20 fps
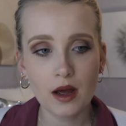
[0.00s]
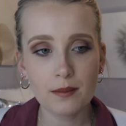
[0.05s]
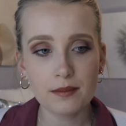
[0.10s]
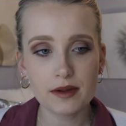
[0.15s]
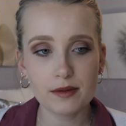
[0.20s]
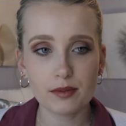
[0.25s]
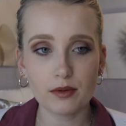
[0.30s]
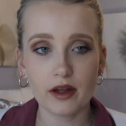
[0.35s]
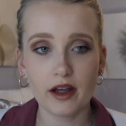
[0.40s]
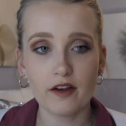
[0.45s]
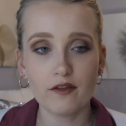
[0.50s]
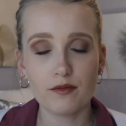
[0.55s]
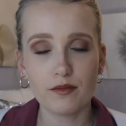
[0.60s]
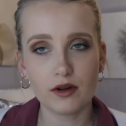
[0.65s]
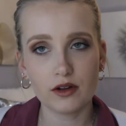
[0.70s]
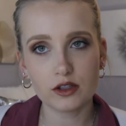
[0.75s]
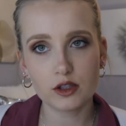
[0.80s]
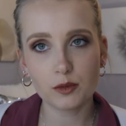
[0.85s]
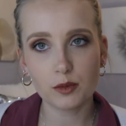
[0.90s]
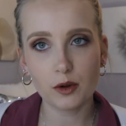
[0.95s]
People have
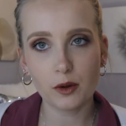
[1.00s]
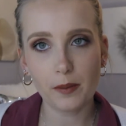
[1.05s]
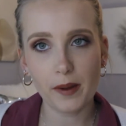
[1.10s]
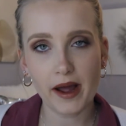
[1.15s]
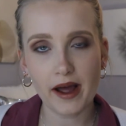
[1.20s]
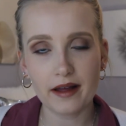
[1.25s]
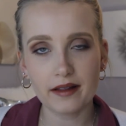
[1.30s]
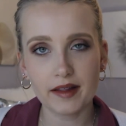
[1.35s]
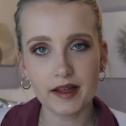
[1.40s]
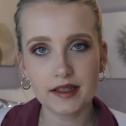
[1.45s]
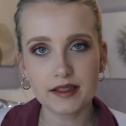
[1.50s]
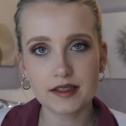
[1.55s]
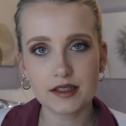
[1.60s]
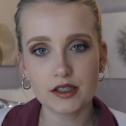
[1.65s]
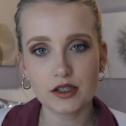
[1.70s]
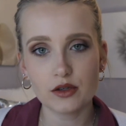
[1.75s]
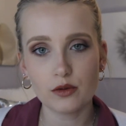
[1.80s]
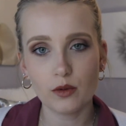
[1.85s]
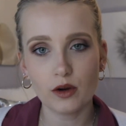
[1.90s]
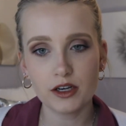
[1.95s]
multiple
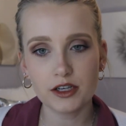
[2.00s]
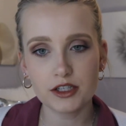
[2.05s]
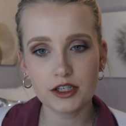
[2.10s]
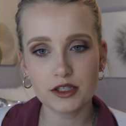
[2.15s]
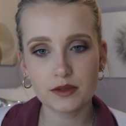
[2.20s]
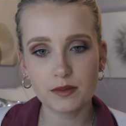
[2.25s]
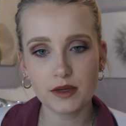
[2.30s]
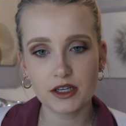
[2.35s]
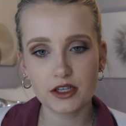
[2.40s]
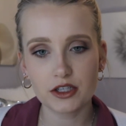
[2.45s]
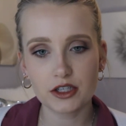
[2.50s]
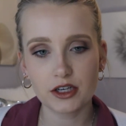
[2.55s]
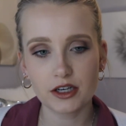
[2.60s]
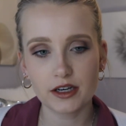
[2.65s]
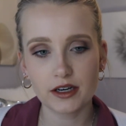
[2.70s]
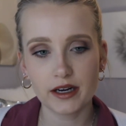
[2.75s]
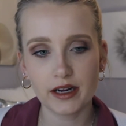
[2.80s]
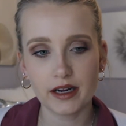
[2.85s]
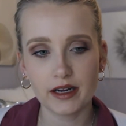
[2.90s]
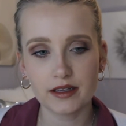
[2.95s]
palettes. You want to just make
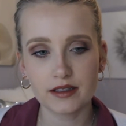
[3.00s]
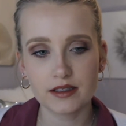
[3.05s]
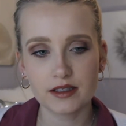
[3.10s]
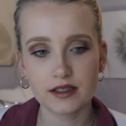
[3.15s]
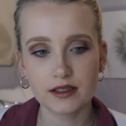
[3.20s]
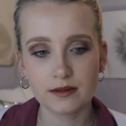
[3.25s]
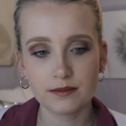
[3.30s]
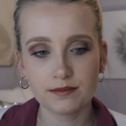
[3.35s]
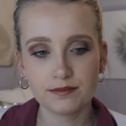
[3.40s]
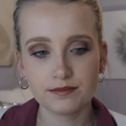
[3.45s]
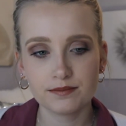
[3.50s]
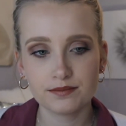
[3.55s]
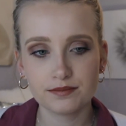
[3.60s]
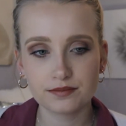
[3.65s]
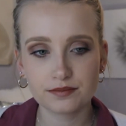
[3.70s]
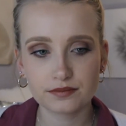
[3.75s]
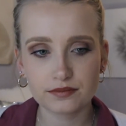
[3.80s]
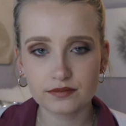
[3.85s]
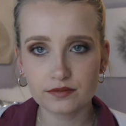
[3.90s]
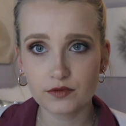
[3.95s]
sure it's
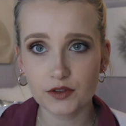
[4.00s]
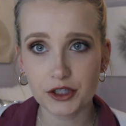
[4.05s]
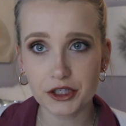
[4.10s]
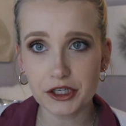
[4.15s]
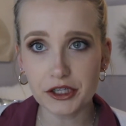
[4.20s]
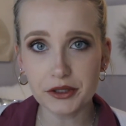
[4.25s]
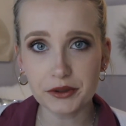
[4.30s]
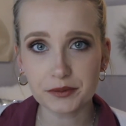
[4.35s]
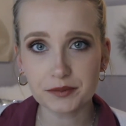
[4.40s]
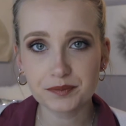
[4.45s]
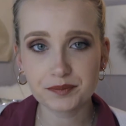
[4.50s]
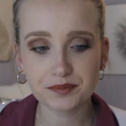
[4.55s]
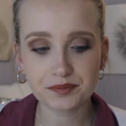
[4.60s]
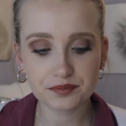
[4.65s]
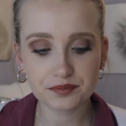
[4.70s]
for you.